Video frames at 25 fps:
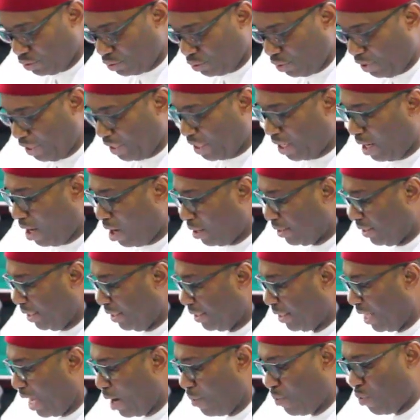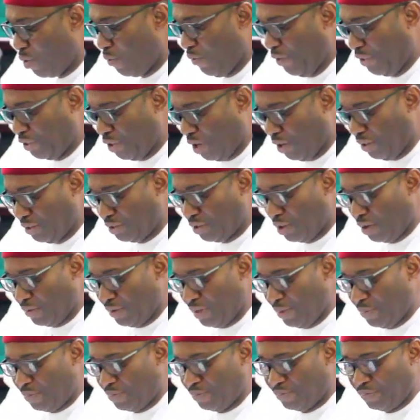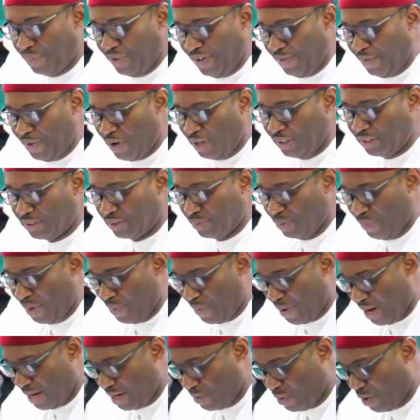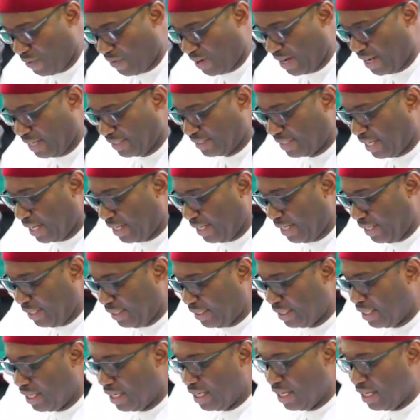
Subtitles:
to the clauses and provisions of the previous Memorandum of Understanding